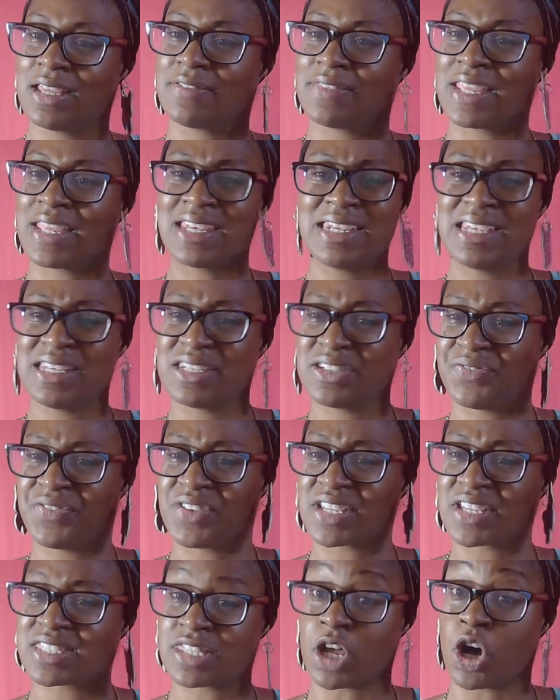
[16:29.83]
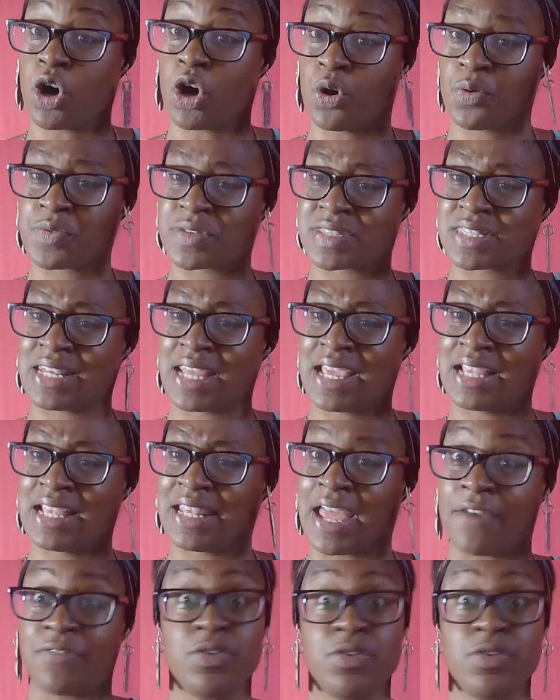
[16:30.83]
They need to fix the holes in their life.